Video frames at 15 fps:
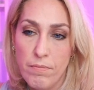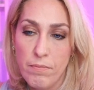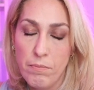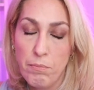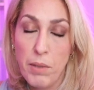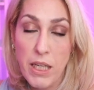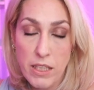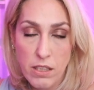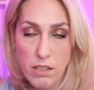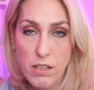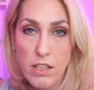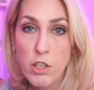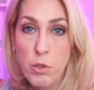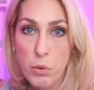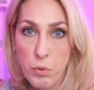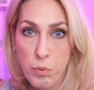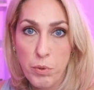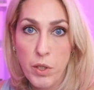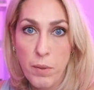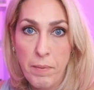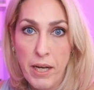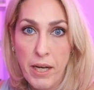But the truth
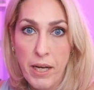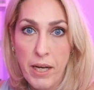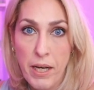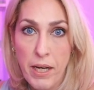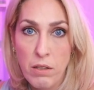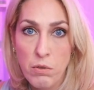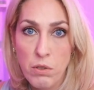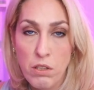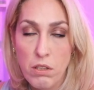will come out.